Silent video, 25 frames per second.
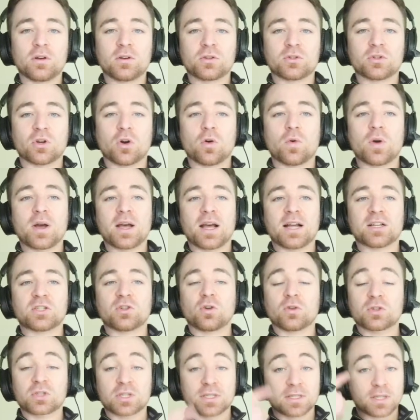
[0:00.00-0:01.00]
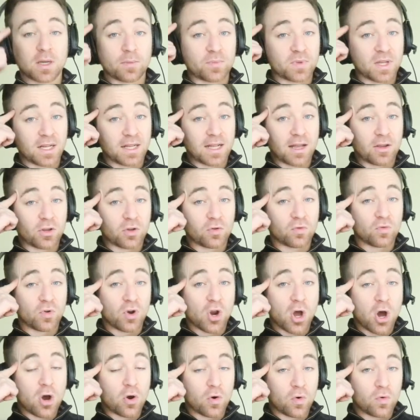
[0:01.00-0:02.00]
So it's not just something that you
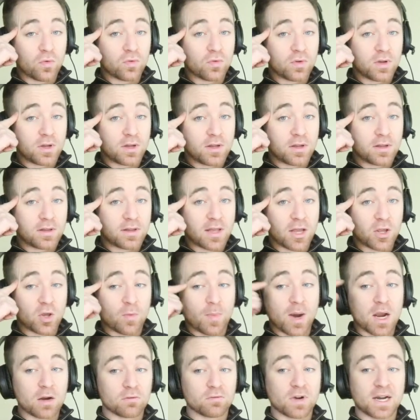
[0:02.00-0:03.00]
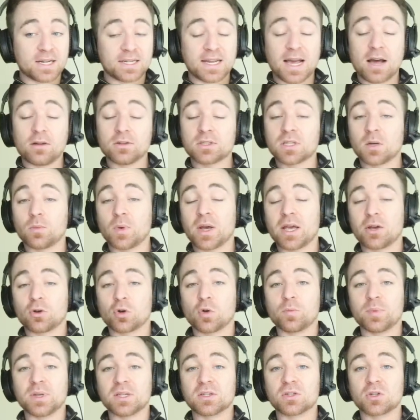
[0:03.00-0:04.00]
know that you might write down somewhere
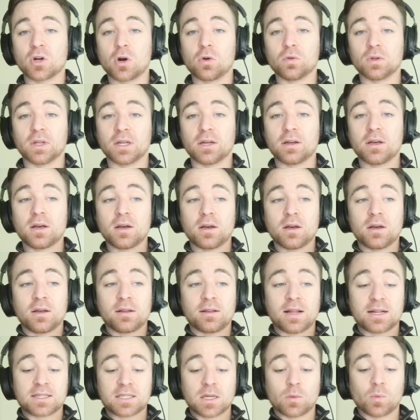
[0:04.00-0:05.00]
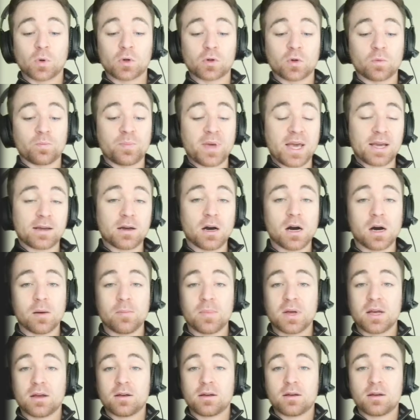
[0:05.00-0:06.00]
and could be stolen that someone could pick
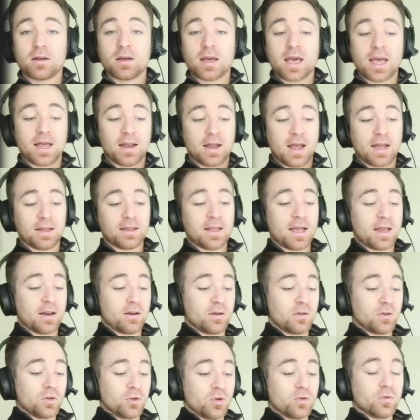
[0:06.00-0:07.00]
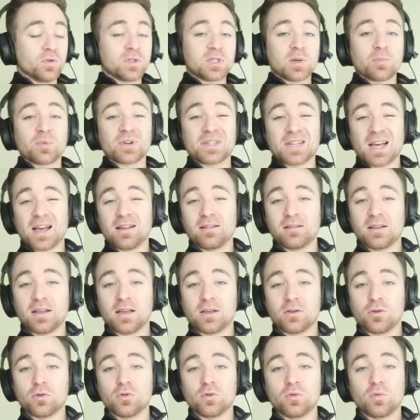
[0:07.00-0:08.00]
up and, and then use to pretend
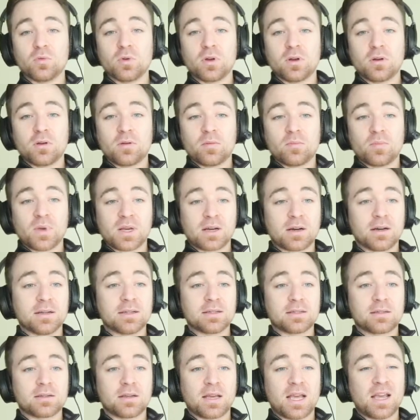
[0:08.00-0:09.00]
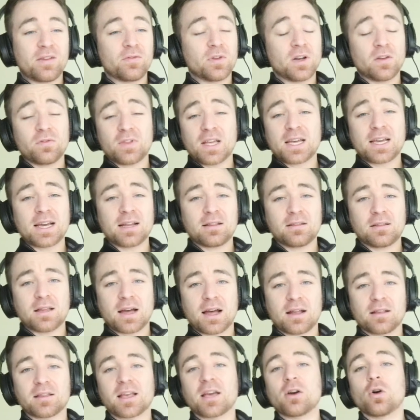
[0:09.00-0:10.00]
they're you. Because even if they get
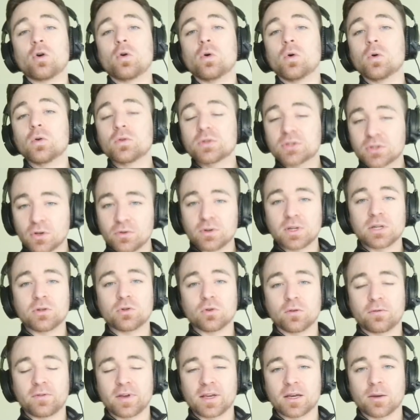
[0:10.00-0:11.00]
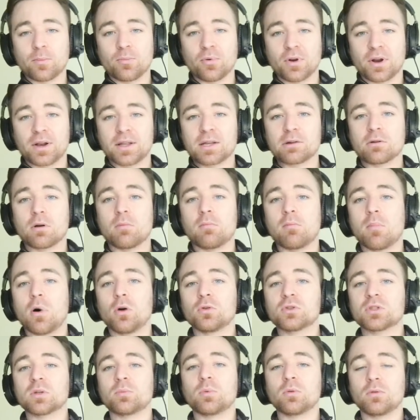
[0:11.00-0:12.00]
that, they also need your fingerprint. There are
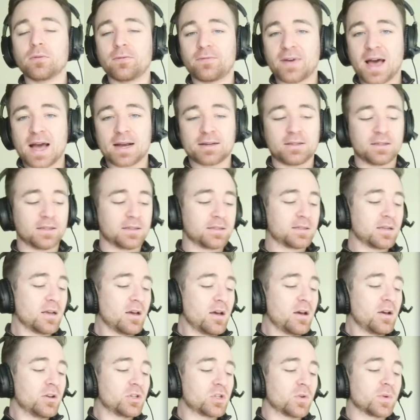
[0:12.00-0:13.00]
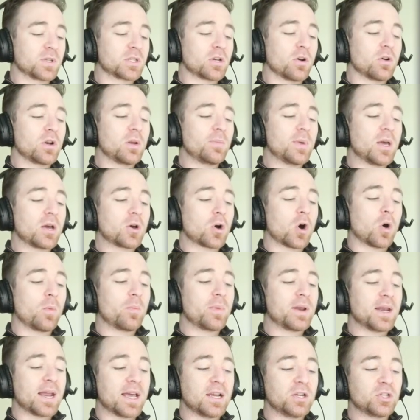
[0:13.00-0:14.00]
multiple factors. So it's going to be a
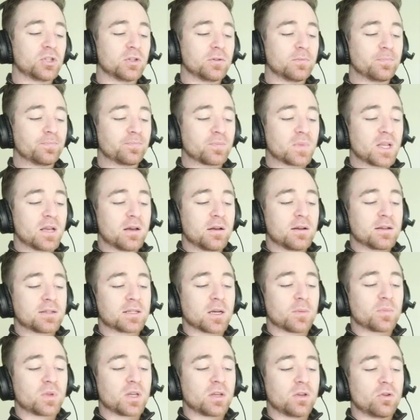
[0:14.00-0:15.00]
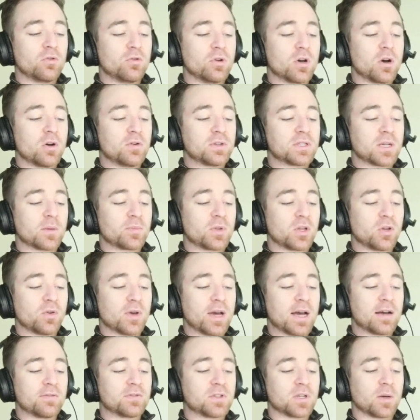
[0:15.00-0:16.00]
combination something you know, something
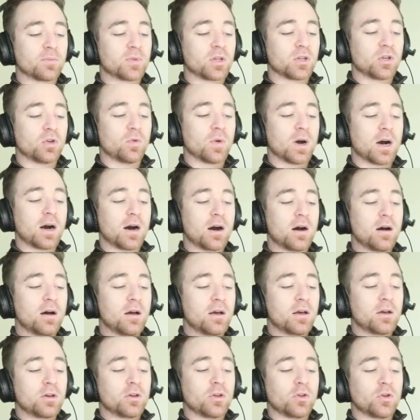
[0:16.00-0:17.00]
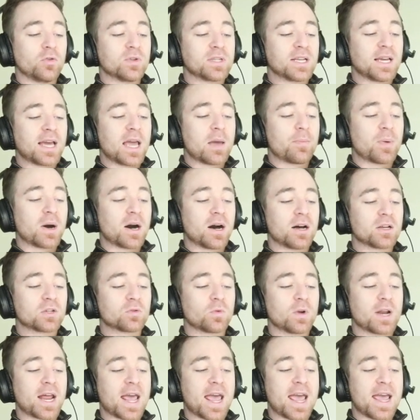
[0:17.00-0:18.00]
you have, something you are. Using a
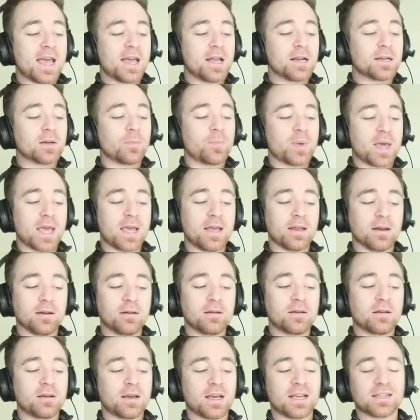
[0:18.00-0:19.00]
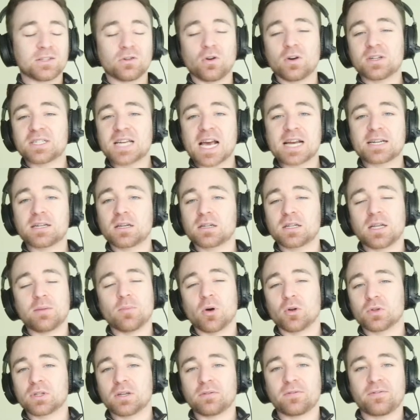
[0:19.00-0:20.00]
password and a PIN is not technically
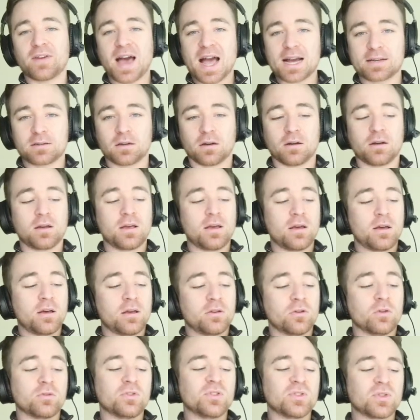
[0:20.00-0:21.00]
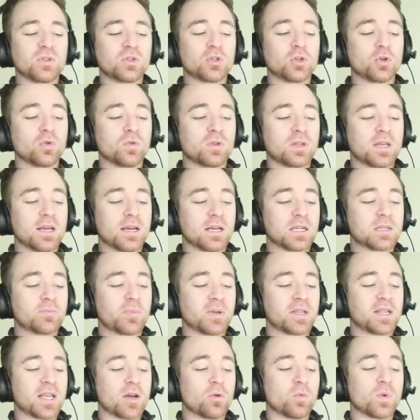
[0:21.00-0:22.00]
multi factor. You're using two things,
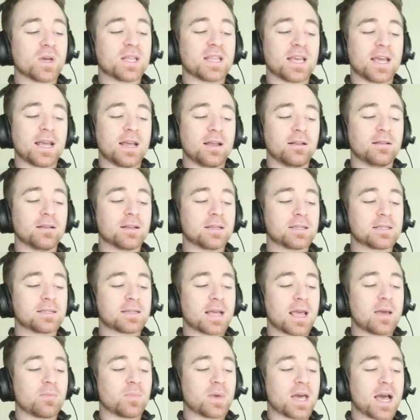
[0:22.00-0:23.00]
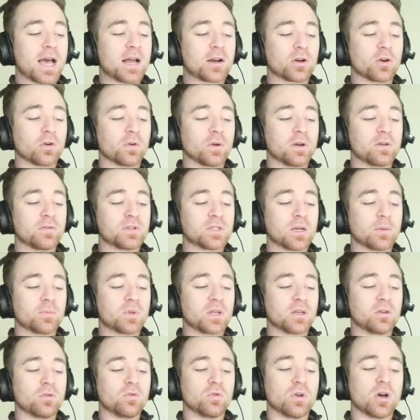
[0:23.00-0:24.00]
but they're within the same category of
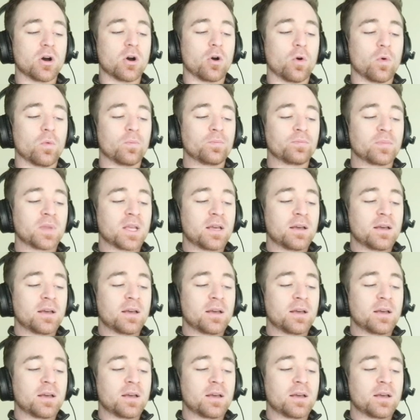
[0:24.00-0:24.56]
something you know.